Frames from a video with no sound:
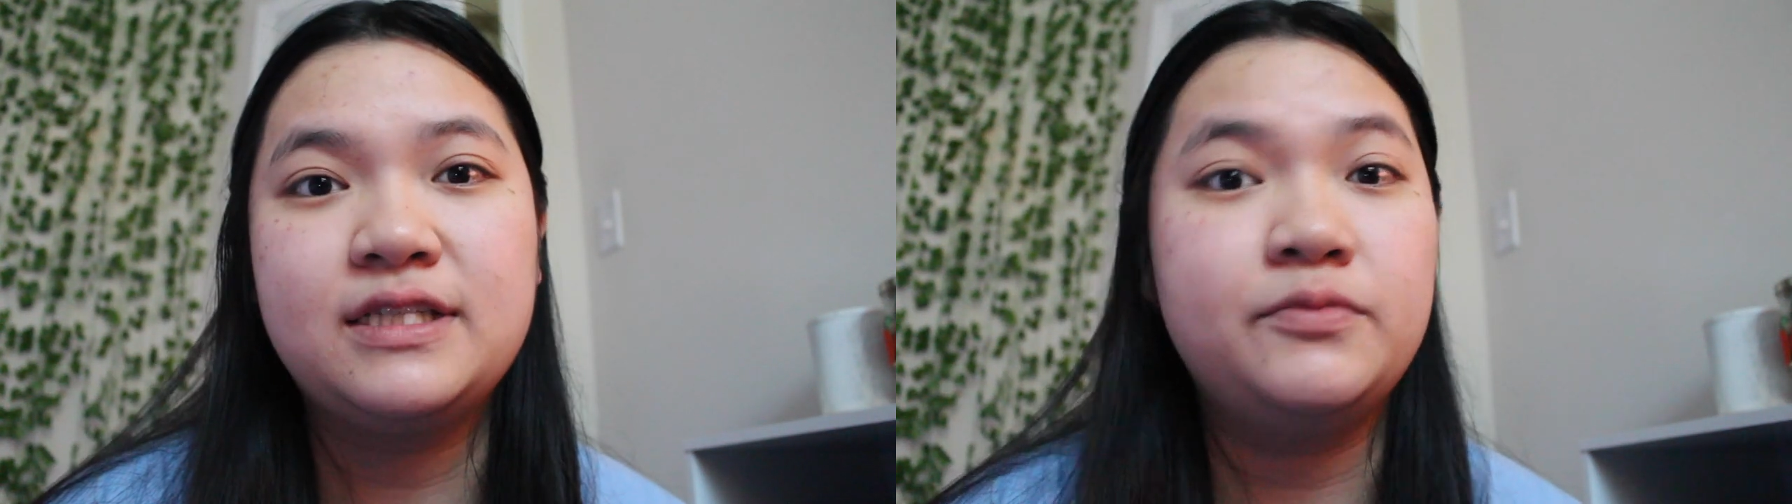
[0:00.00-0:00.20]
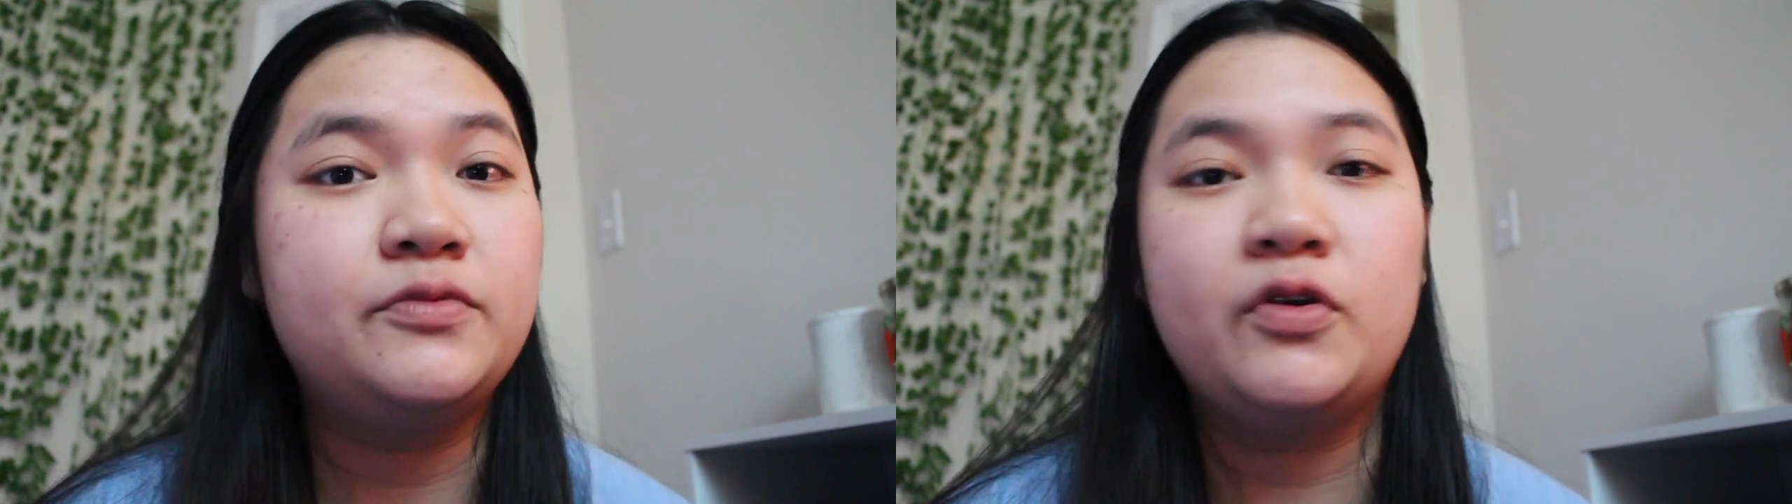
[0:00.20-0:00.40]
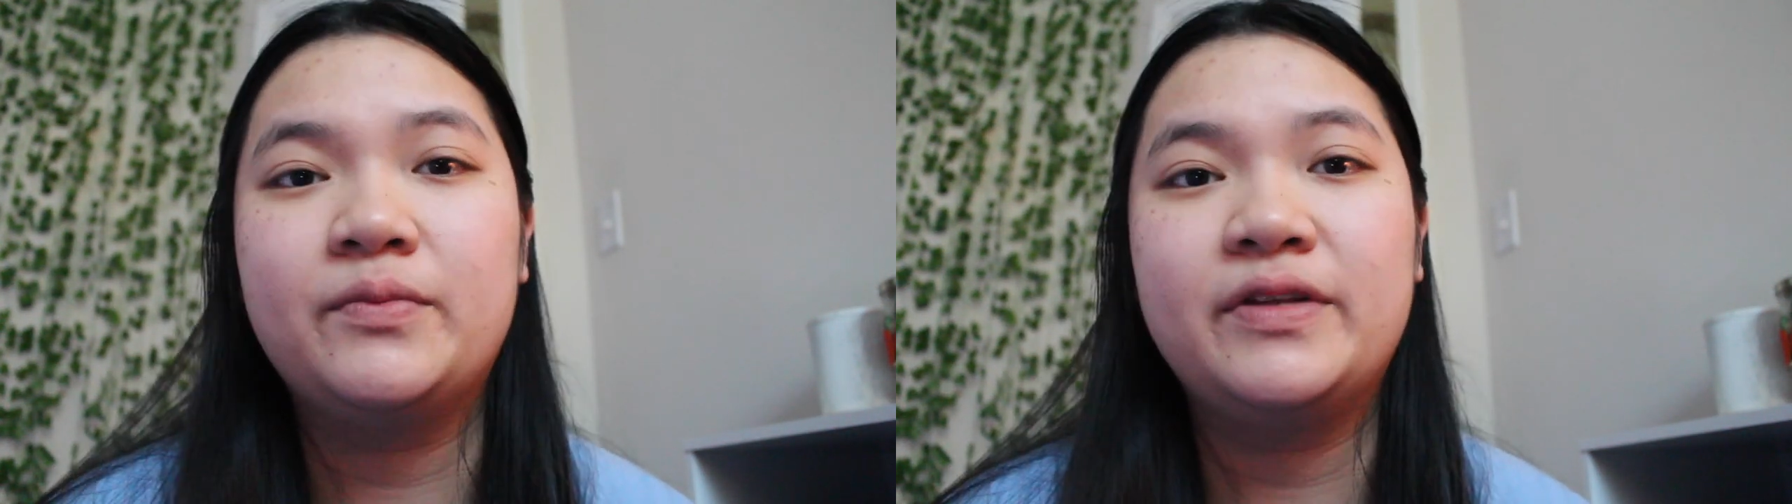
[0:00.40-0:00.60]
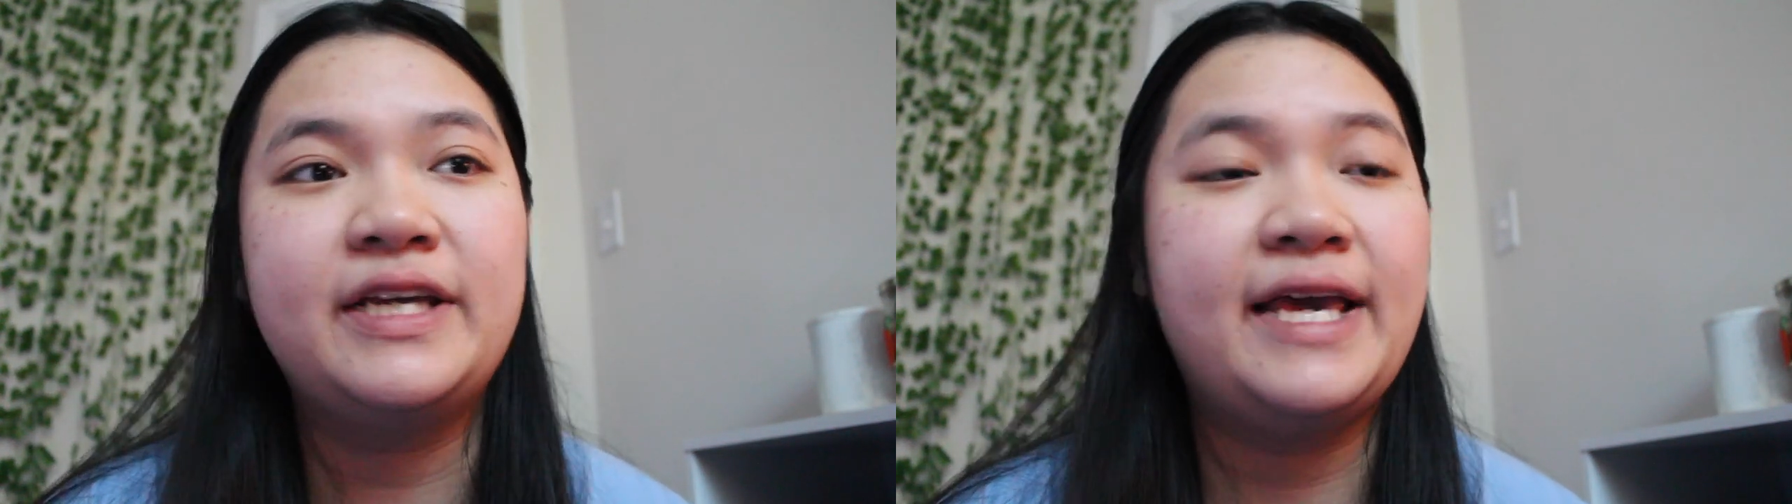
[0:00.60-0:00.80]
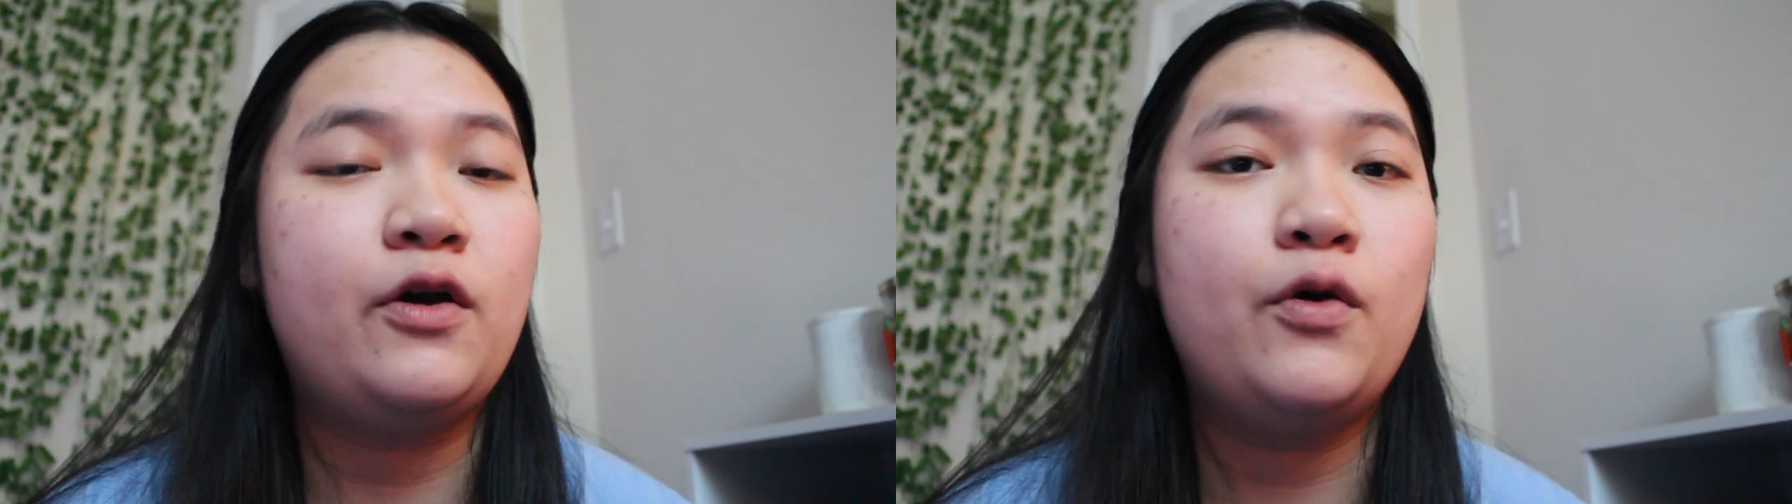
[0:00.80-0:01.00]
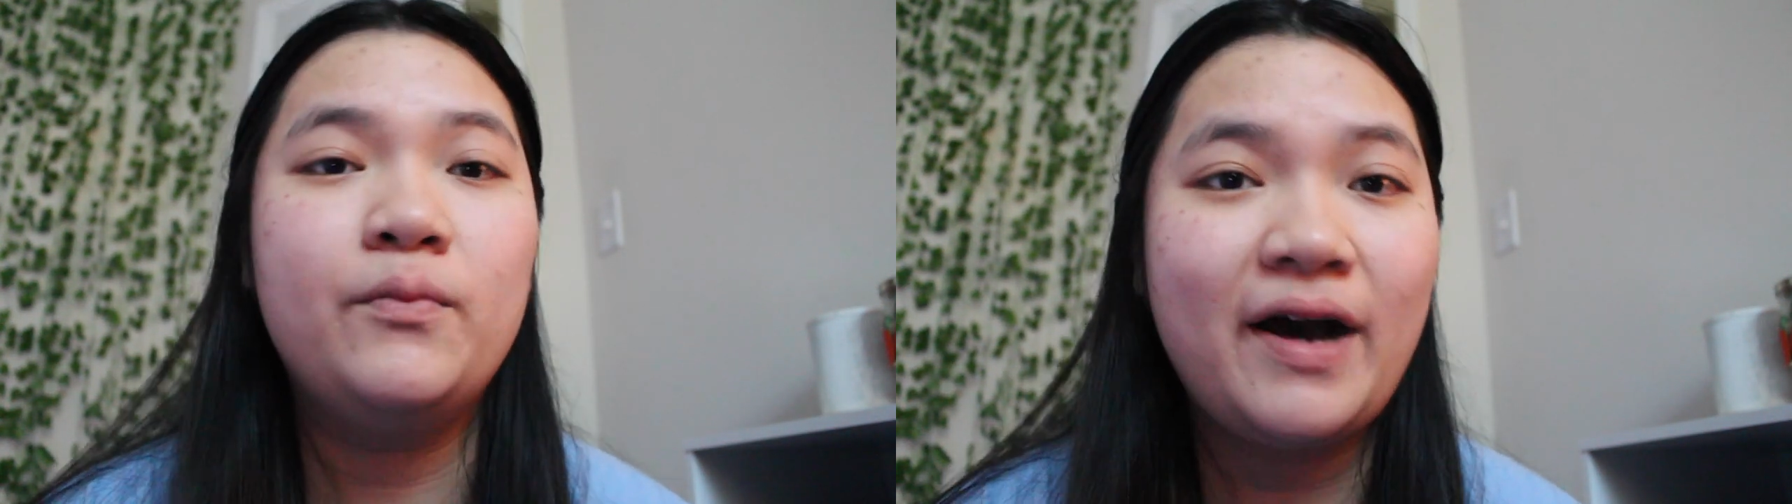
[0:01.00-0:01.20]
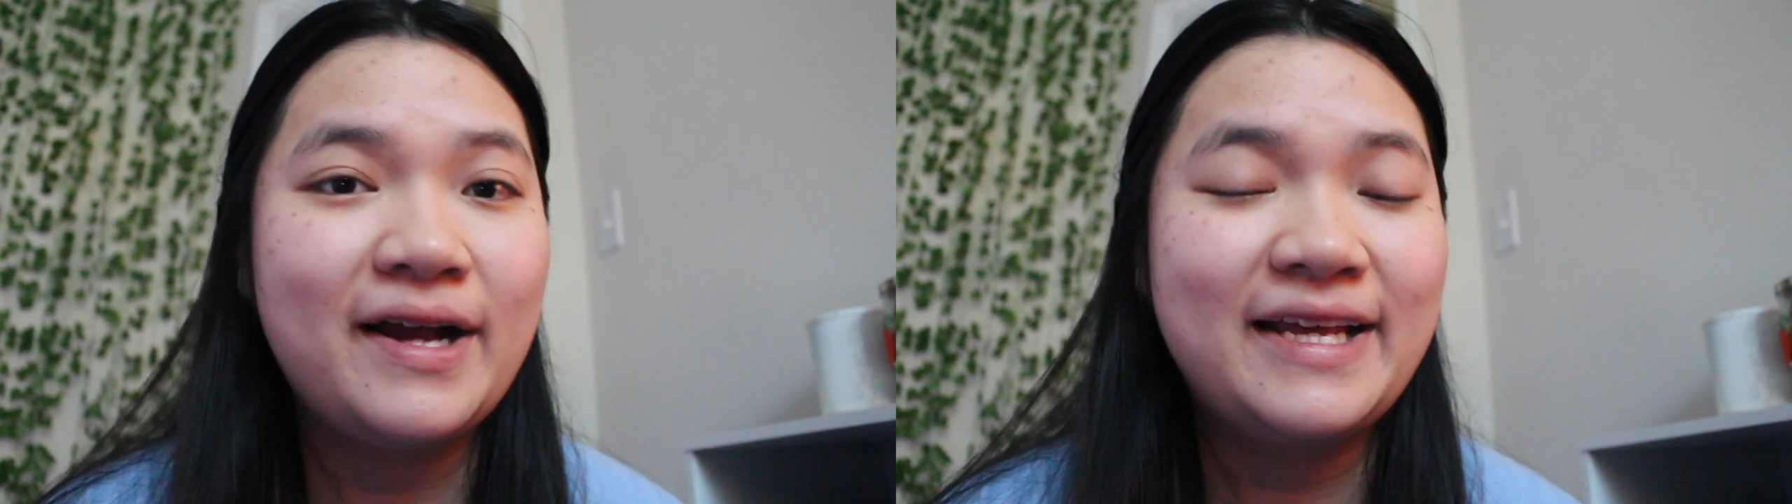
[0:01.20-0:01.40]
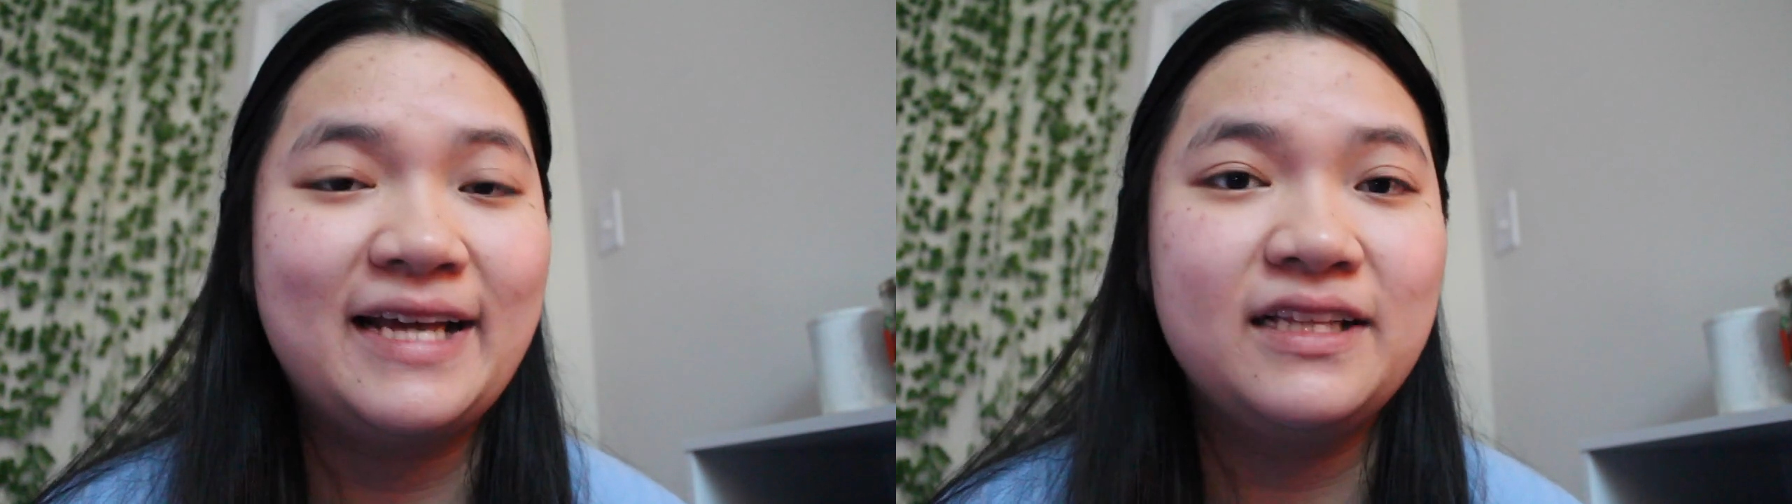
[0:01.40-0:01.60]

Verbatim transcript: I'm normally a homebody.